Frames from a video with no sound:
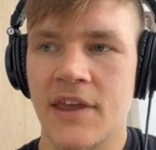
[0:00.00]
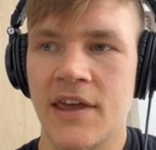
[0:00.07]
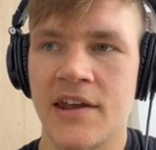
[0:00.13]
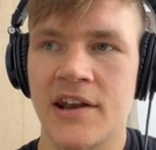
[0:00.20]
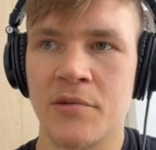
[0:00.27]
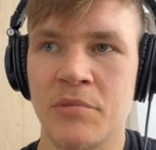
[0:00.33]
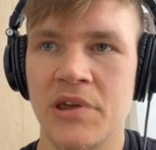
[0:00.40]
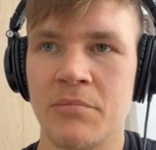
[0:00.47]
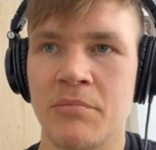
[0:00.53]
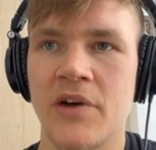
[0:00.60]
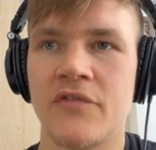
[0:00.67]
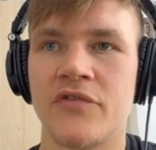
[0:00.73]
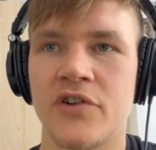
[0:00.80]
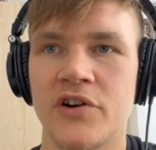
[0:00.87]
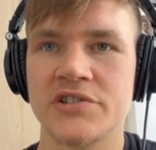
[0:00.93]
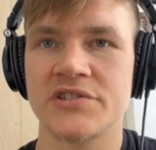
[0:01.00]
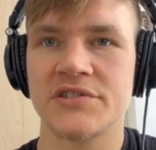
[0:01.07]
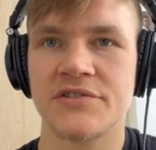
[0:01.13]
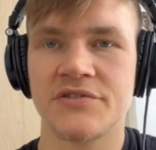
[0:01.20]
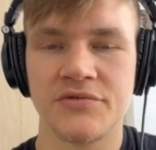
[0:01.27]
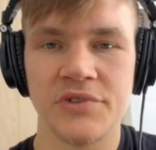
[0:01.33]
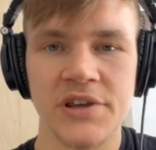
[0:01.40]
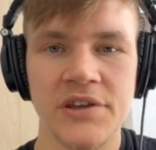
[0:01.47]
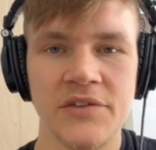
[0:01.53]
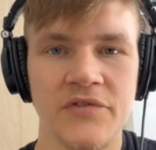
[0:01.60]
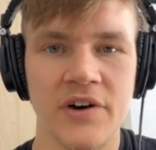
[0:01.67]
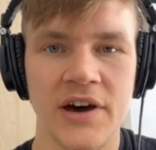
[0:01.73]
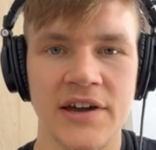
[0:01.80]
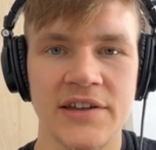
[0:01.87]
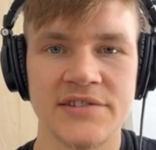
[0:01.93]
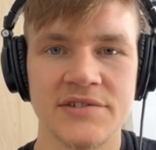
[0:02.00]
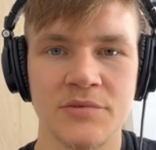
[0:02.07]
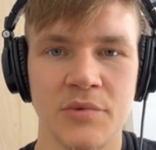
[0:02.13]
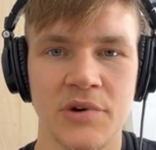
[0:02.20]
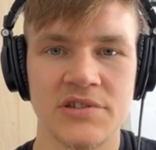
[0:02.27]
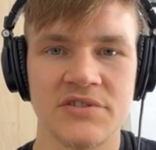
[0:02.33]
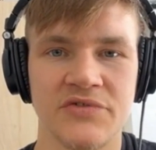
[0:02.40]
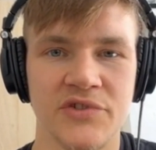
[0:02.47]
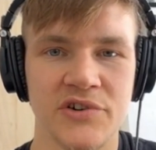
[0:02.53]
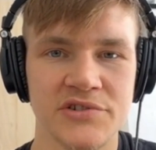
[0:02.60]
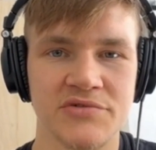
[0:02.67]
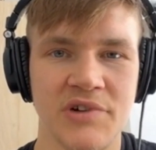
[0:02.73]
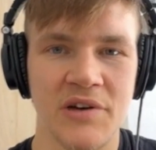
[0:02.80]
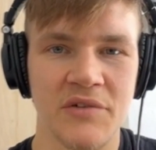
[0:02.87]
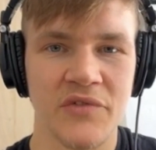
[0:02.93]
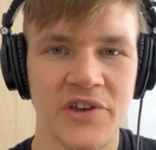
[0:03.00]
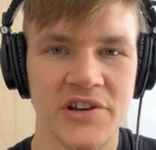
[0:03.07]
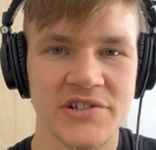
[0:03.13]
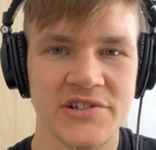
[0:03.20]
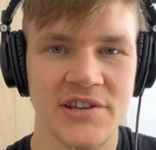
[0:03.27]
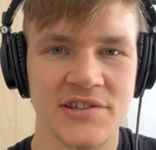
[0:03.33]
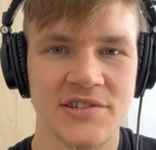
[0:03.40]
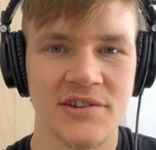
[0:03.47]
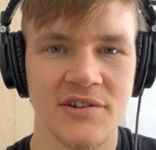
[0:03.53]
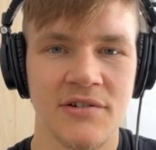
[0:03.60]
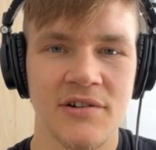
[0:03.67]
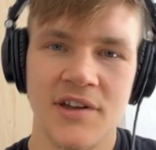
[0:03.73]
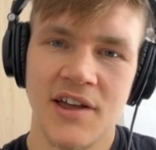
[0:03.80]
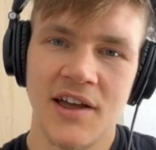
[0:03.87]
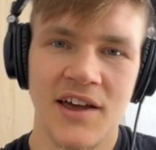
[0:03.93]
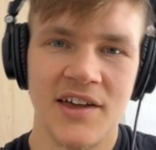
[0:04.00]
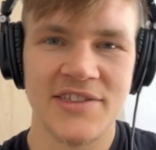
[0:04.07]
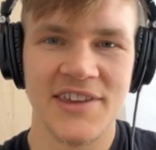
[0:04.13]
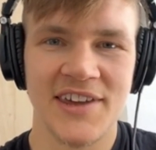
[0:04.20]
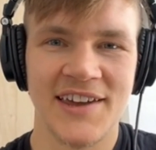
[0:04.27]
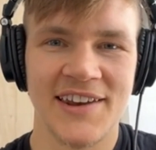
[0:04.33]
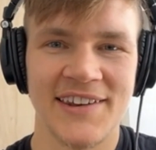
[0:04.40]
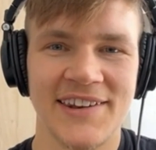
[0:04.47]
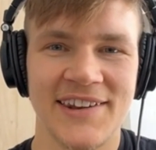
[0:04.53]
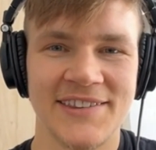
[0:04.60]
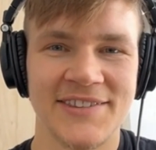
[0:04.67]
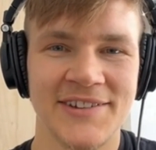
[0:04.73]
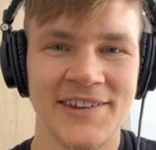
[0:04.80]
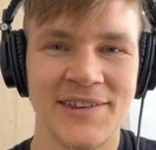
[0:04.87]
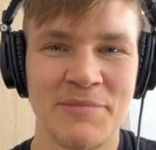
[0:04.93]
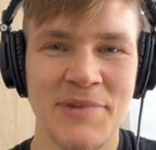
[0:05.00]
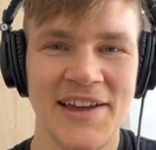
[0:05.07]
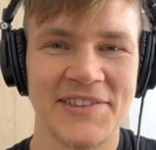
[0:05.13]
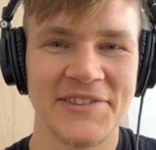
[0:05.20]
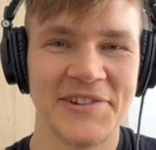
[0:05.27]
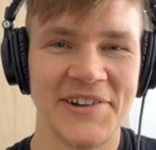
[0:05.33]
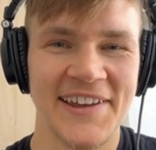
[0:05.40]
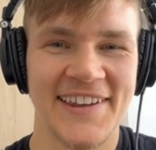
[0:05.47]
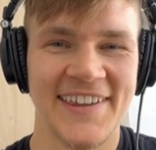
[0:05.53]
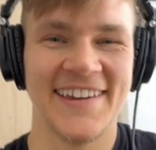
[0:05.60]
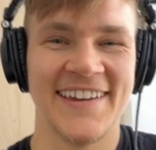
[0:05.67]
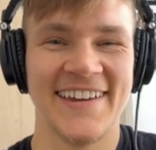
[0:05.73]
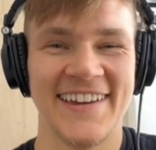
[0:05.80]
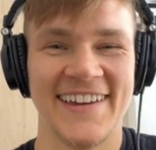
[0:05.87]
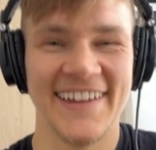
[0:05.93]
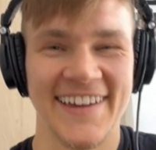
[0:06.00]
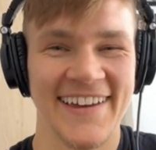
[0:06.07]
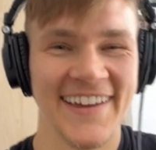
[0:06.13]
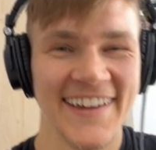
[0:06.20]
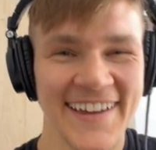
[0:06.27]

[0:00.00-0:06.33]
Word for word: And I mean, my first 3 fights was first round finishes, so I think I need to get back to that.